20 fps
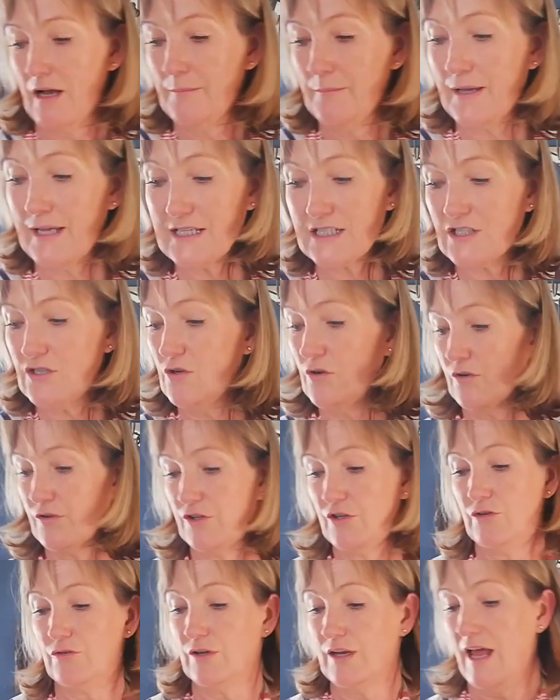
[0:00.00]
It's not.
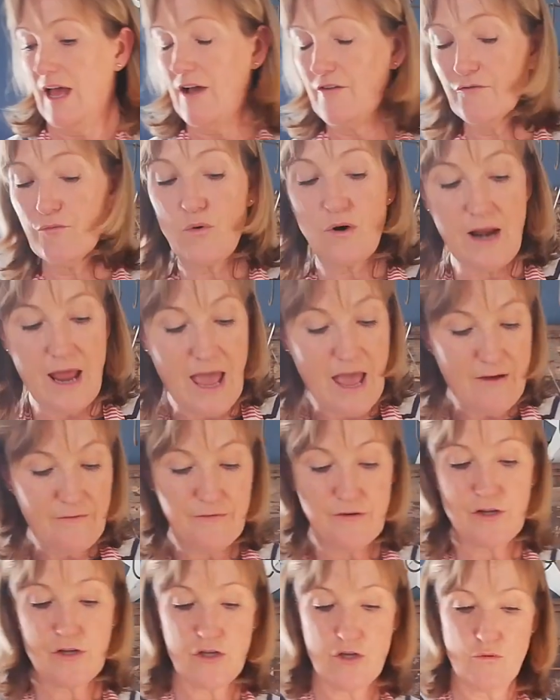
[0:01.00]
You can have
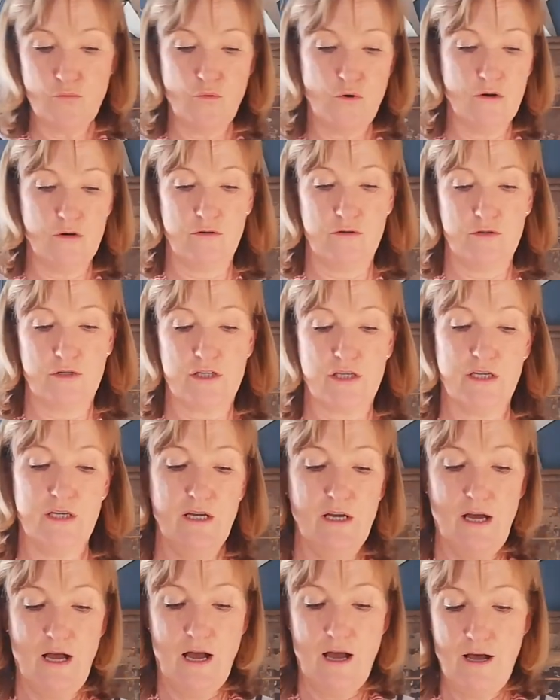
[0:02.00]
whatever you want,
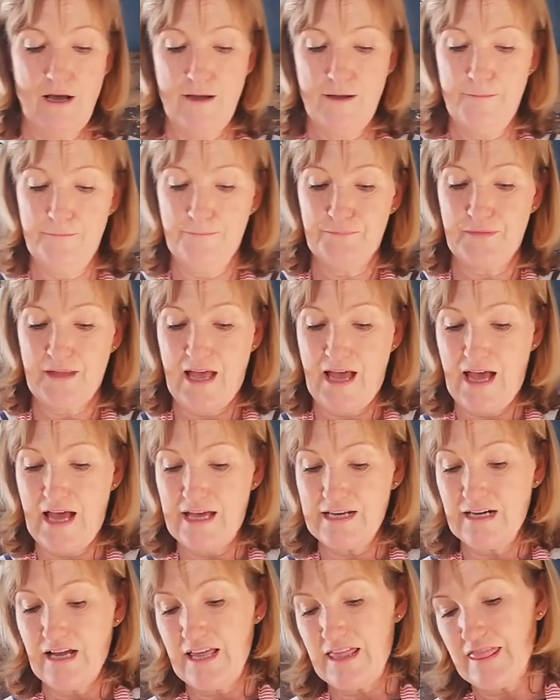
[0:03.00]
and
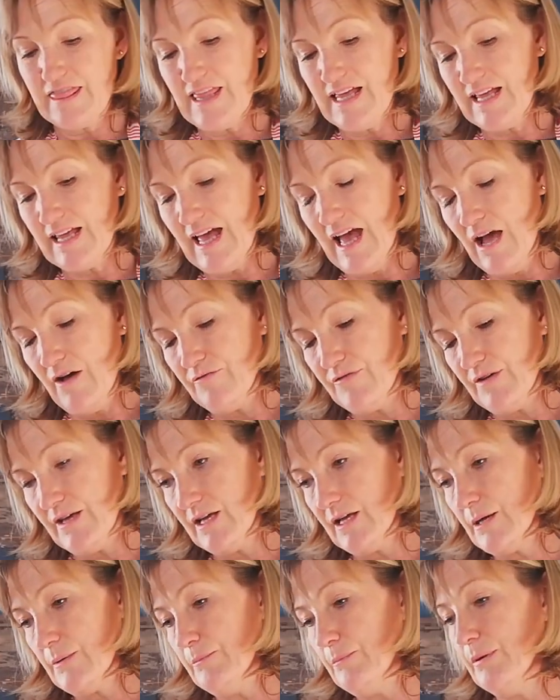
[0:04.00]
I think
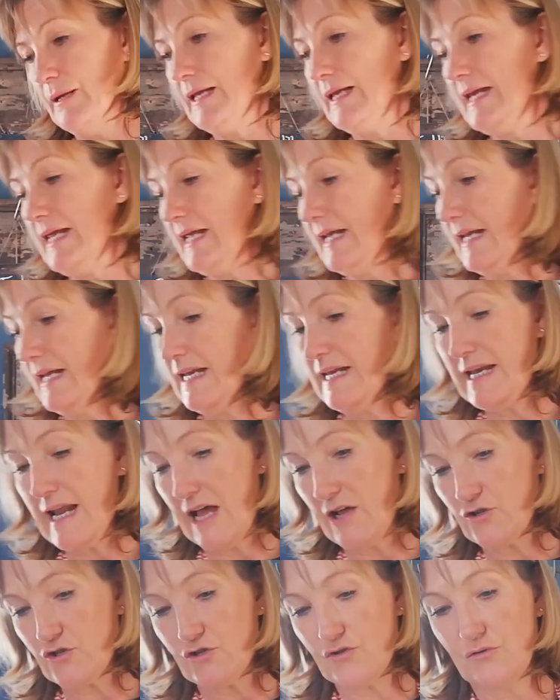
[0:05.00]
having completely
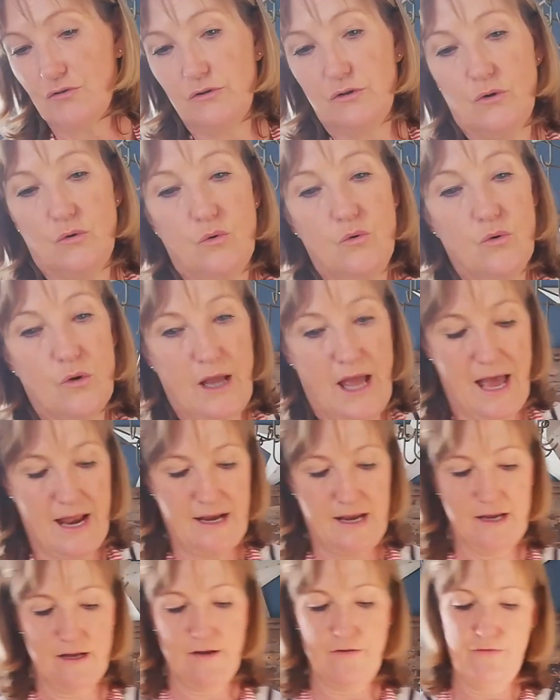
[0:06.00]
natural,
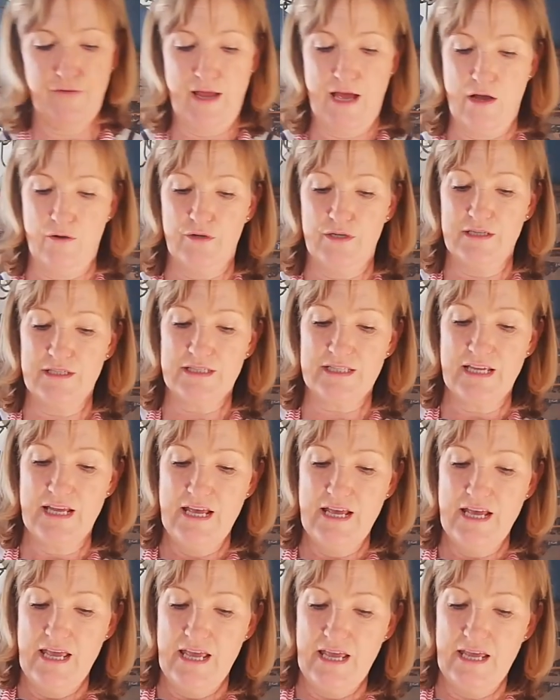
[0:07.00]
organic flowers
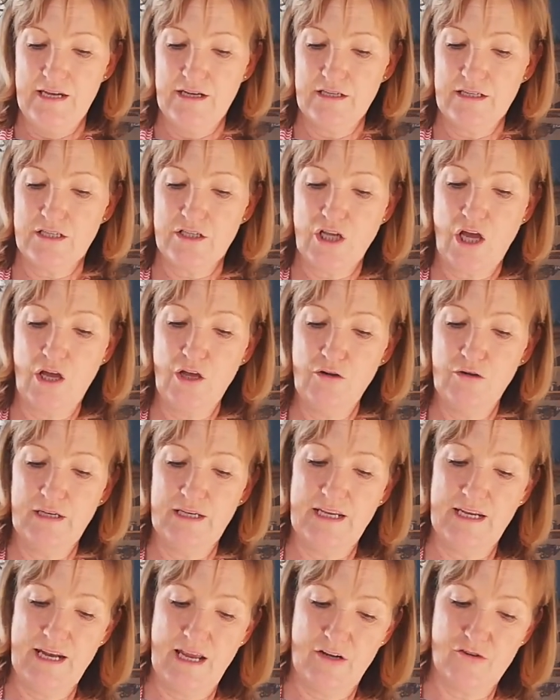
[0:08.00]
in a
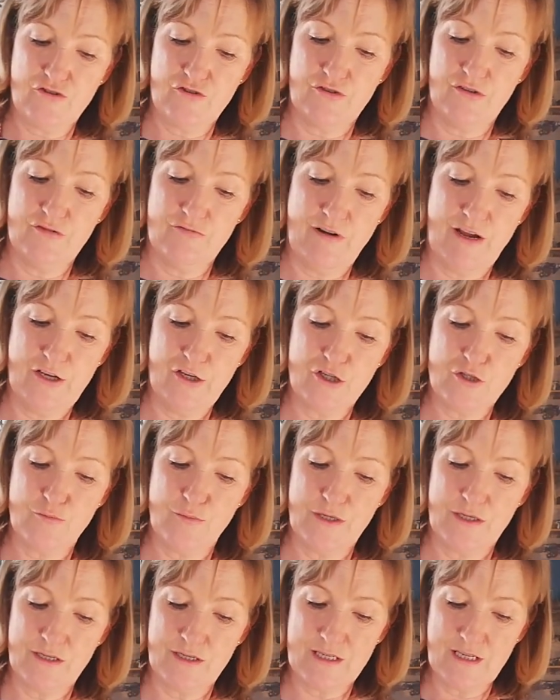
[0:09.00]
totally natural
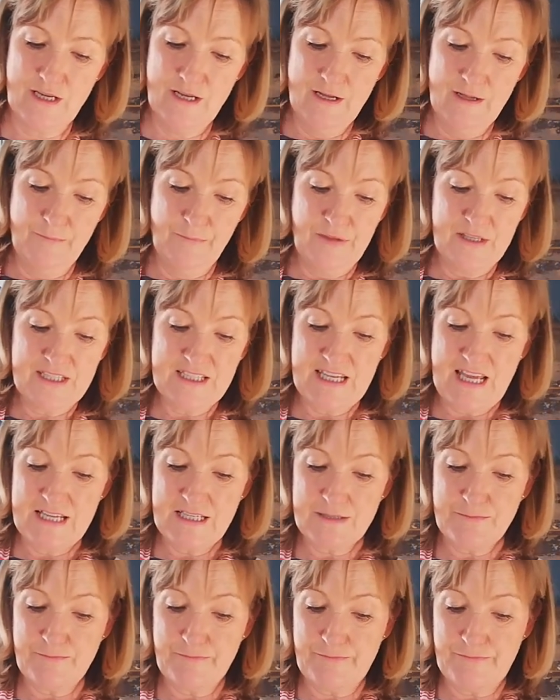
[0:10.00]
arrangement
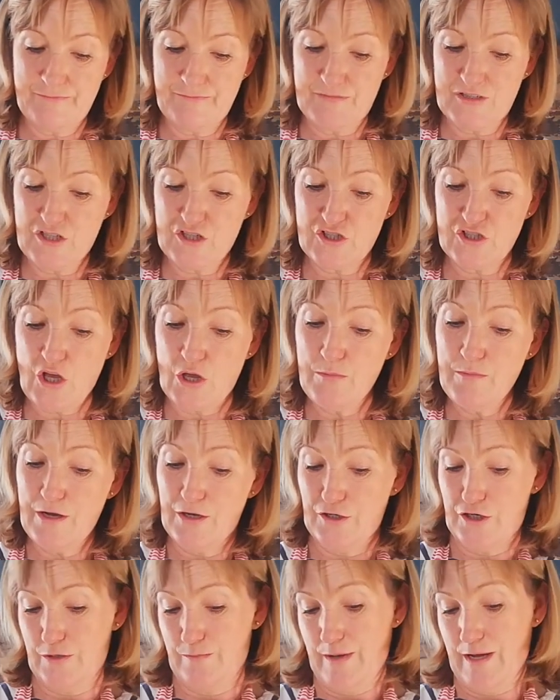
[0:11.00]
says so
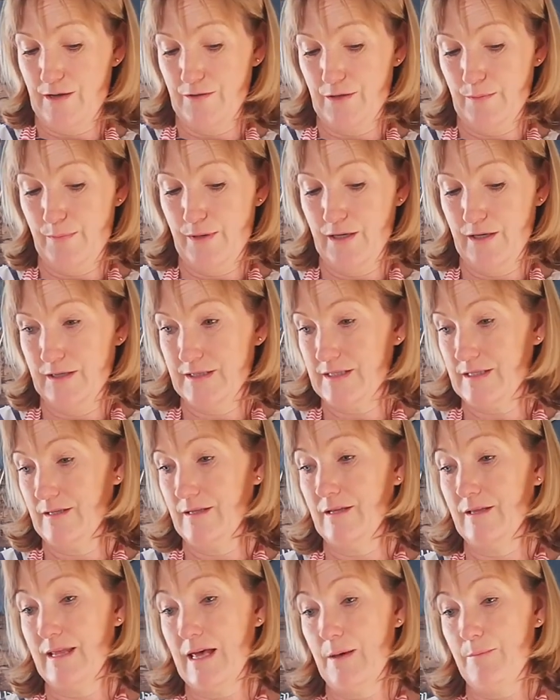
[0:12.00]
much about the person
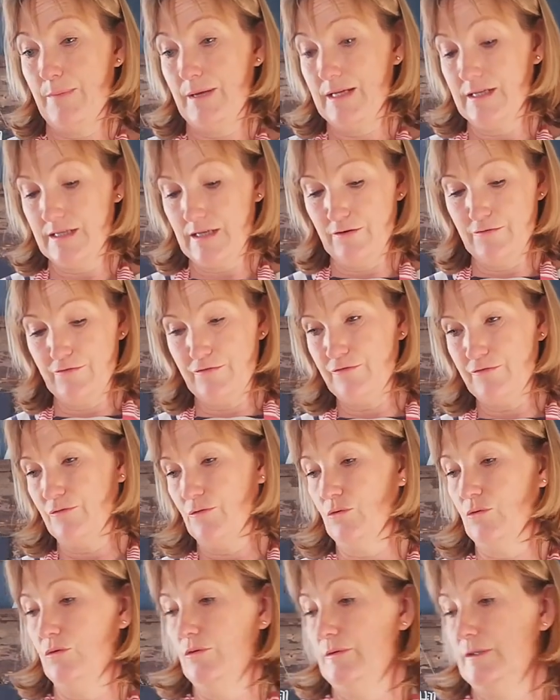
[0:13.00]
that they're being done
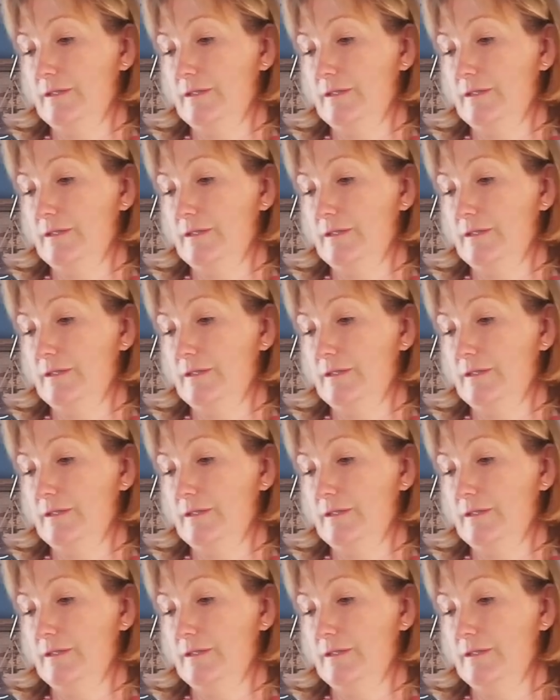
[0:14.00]
for.